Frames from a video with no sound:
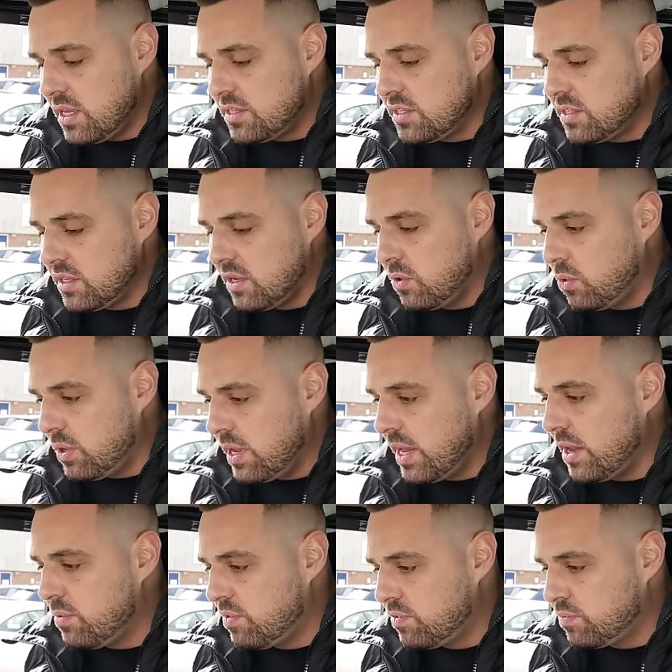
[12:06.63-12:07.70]
This is it all
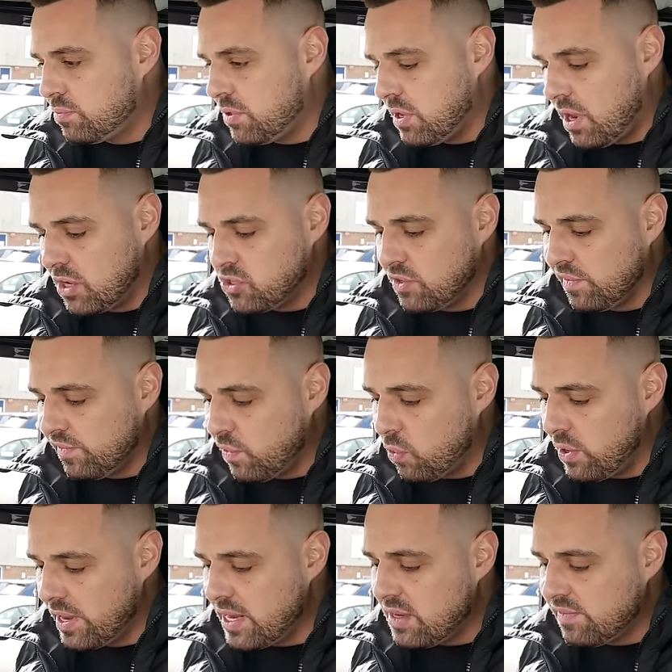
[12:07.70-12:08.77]
here. We've put
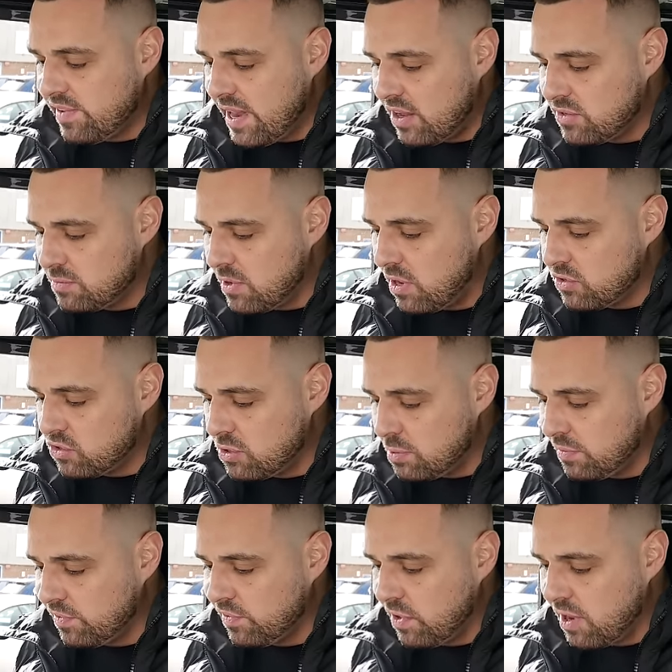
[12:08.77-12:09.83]
114,000 miles,
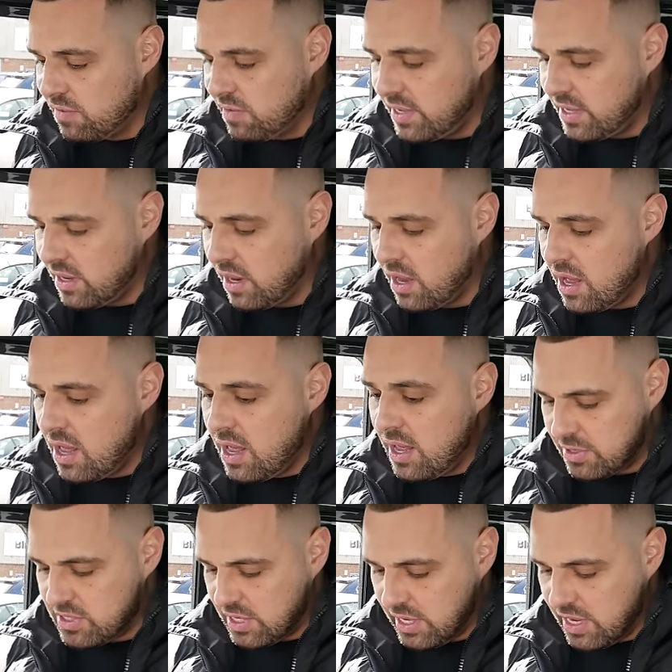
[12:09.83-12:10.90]
2.5 litre.
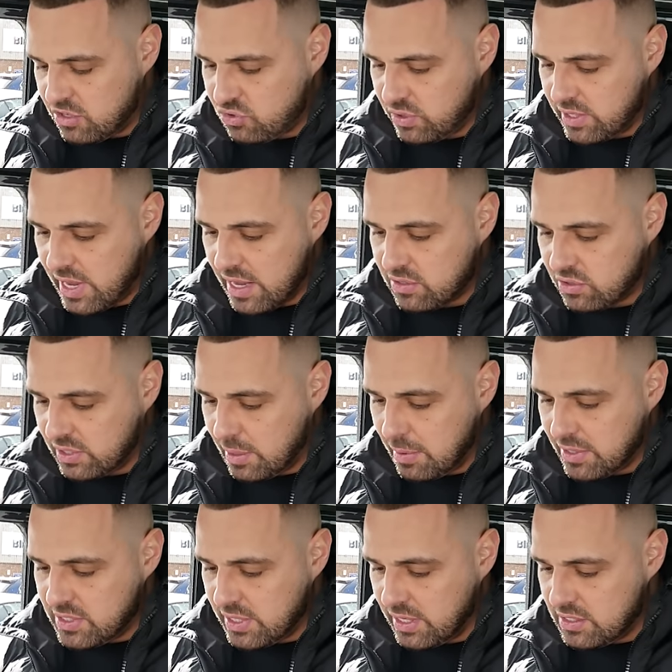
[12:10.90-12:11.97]
MOT history there. It's got an
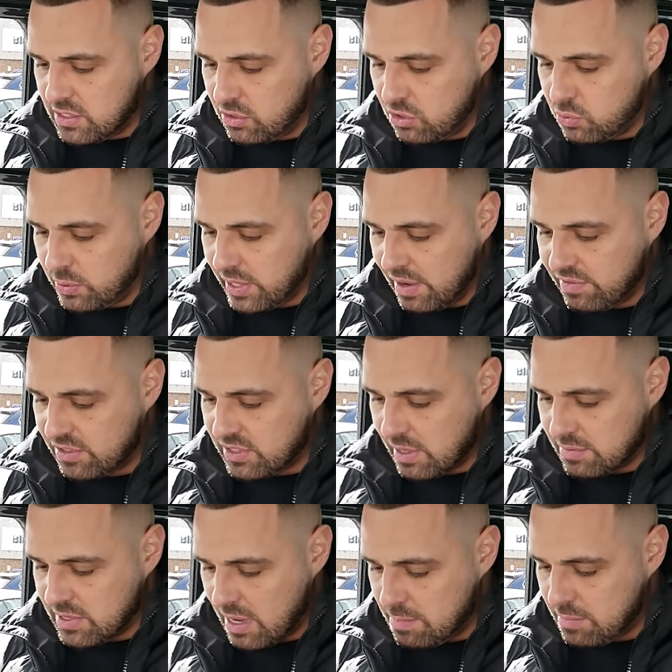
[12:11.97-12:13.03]
MOT until the 28th of
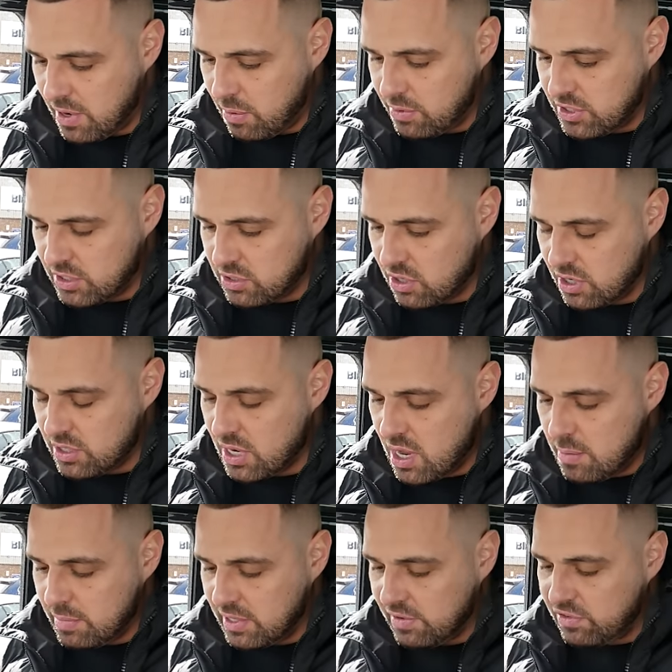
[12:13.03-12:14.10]
September, which is good.
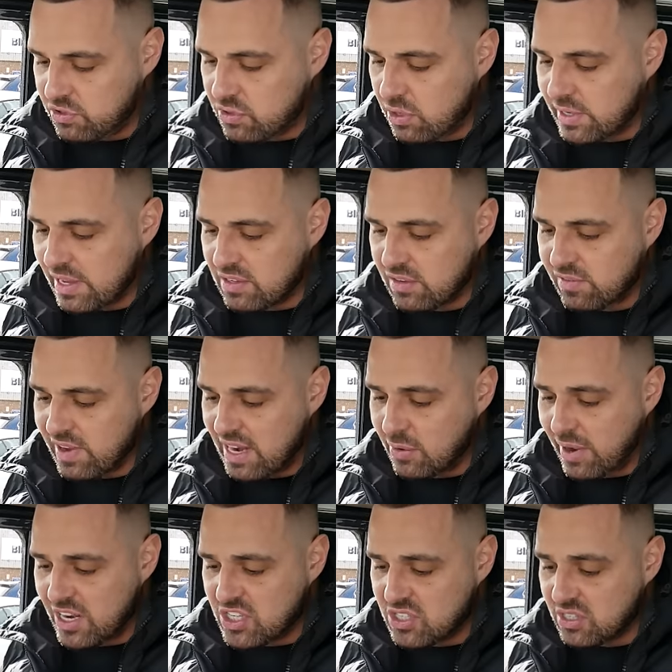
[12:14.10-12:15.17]
But then if you scroll down to the
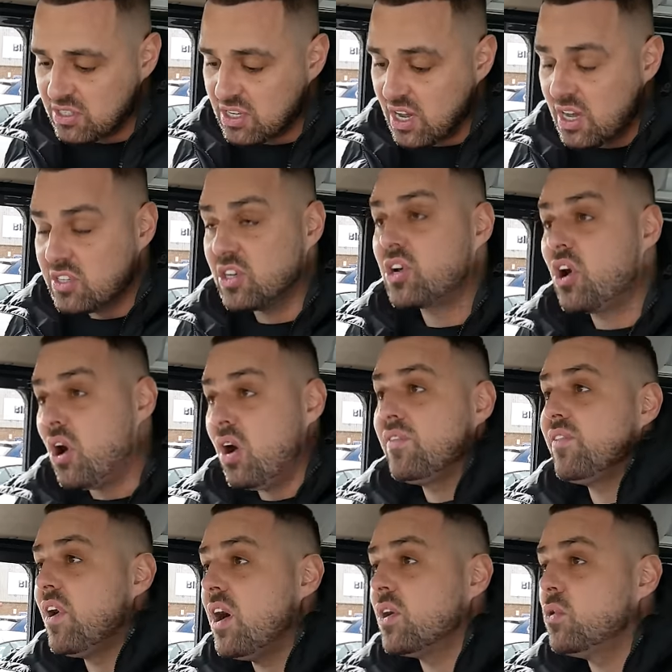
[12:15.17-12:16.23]
valuations, so Car
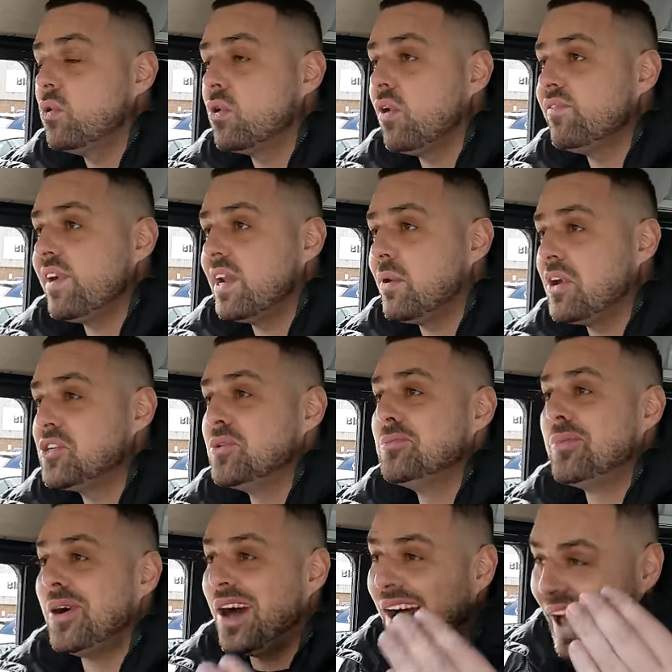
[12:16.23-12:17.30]
Vertical got a valuation,
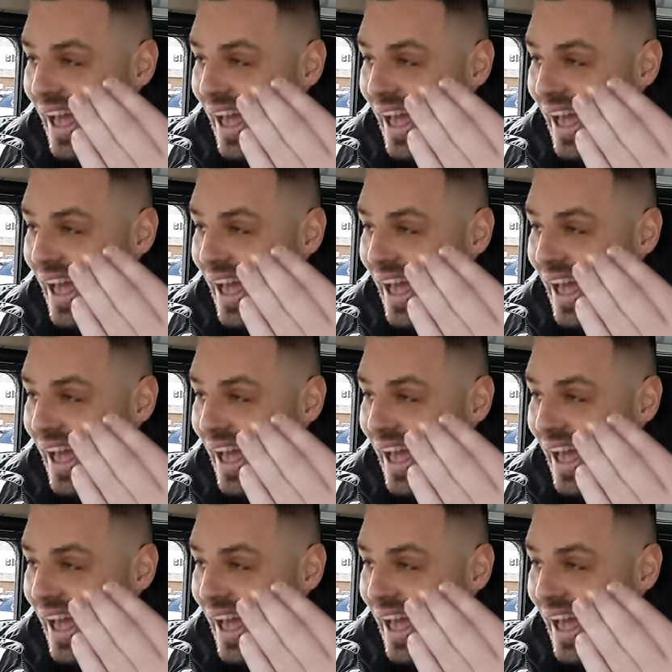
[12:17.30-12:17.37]
but